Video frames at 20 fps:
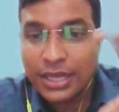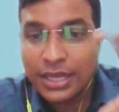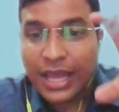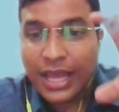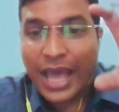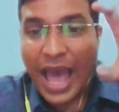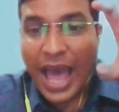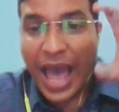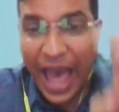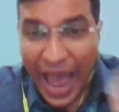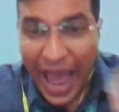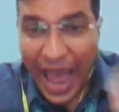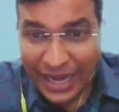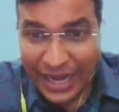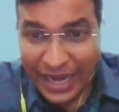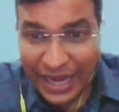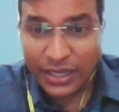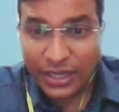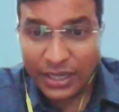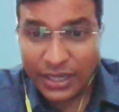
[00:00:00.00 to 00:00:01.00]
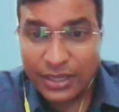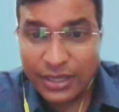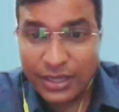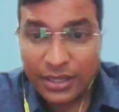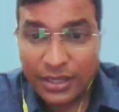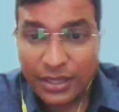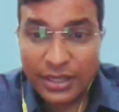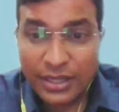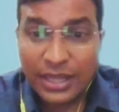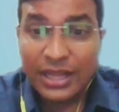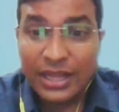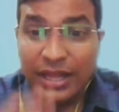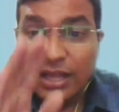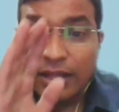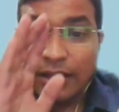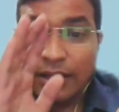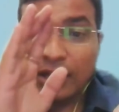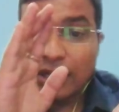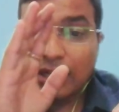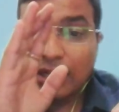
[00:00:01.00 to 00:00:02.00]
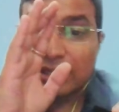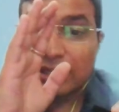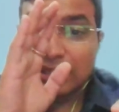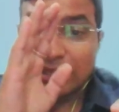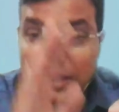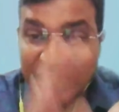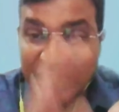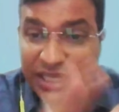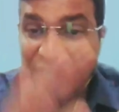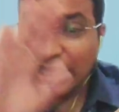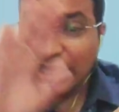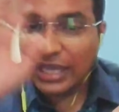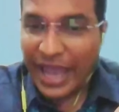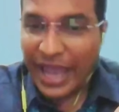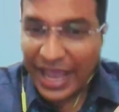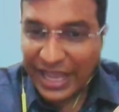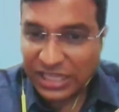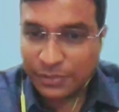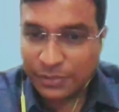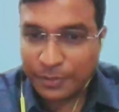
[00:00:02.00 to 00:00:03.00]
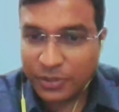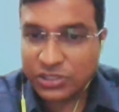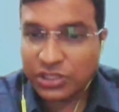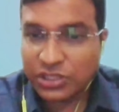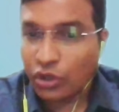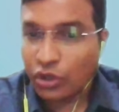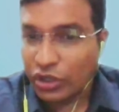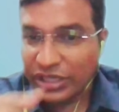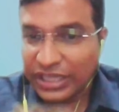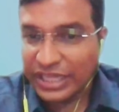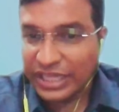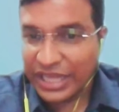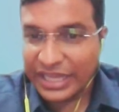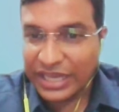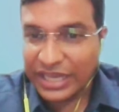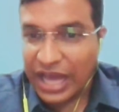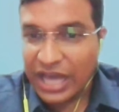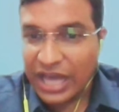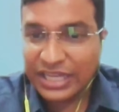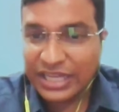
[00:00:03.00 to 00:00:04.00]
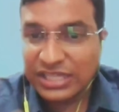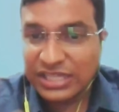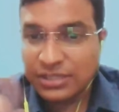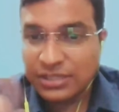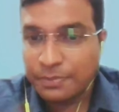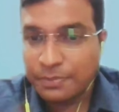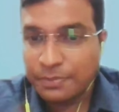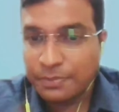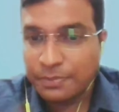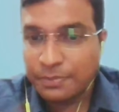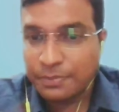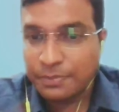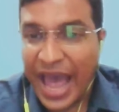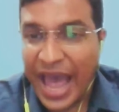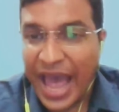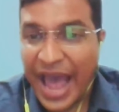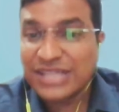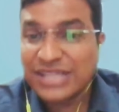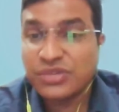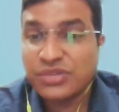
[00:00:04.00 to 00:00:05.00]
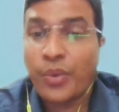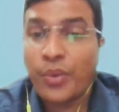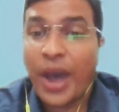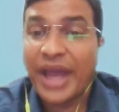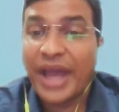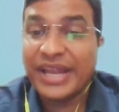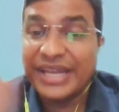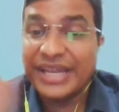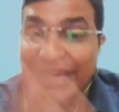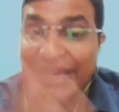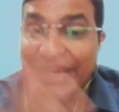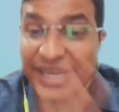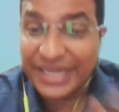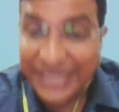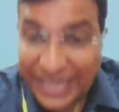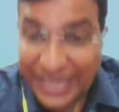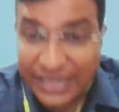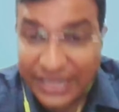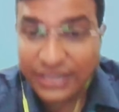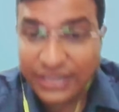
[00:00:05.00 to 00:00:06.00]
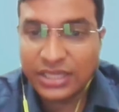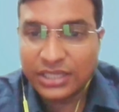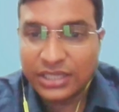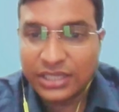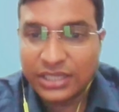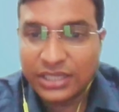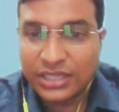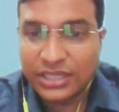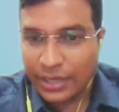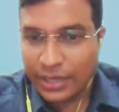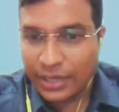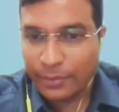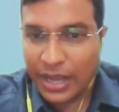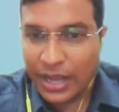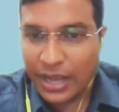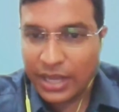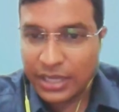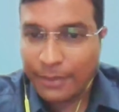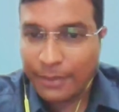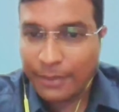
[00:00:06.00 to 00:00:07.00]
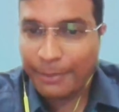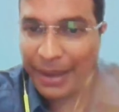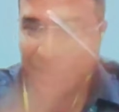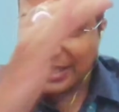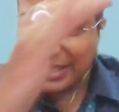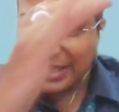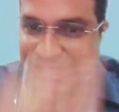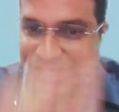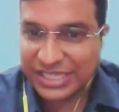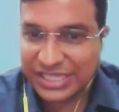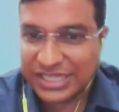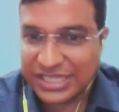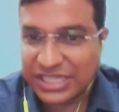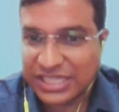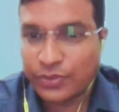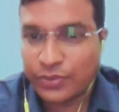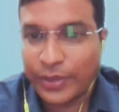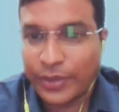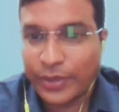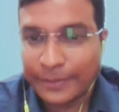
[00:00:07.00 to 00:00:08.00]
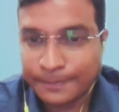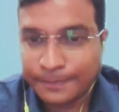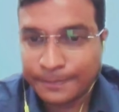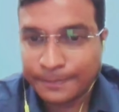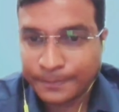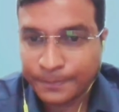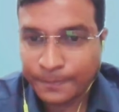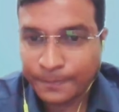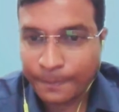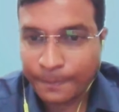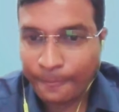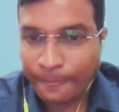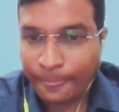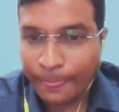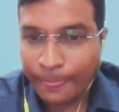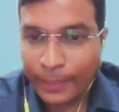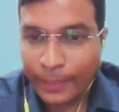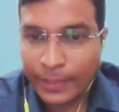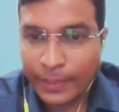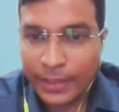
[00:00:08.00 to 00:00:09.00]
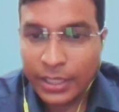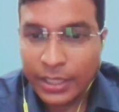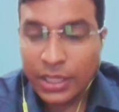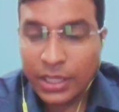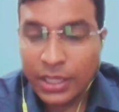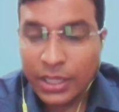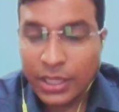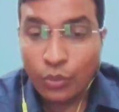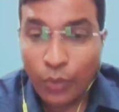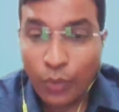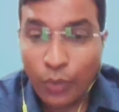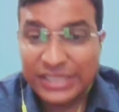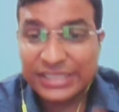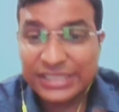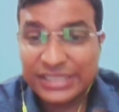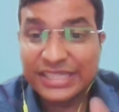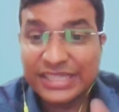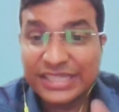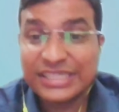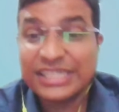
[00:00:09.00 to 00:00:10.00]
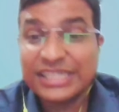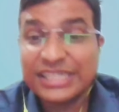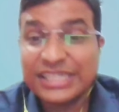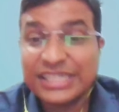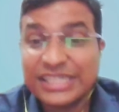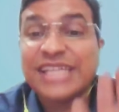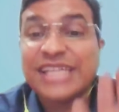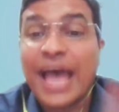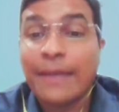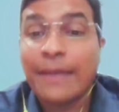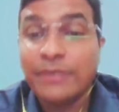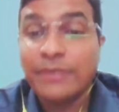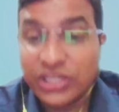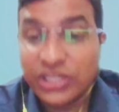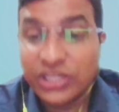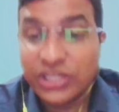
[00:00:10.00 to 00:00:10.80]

and the X person, or in our case, B, has violated the trademark by this way. Once this is established,